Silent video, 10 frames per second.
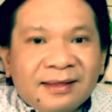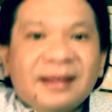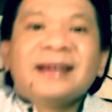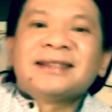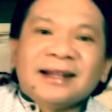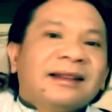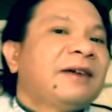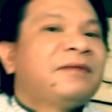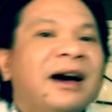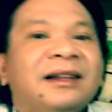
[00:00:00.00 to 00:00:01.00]
things that they
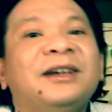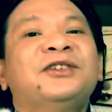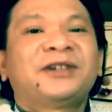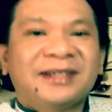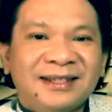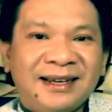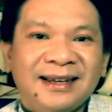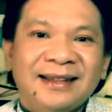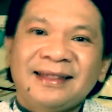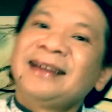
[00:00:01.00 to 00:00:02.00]
find
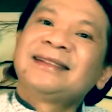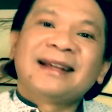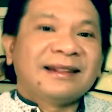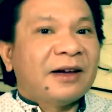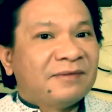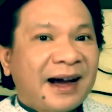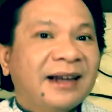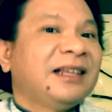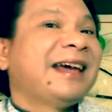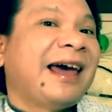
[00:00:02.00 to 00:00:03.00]
interesting, things that they
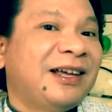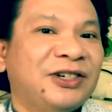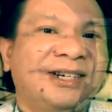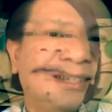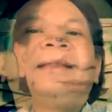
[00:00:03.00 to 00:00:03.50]
find engaging.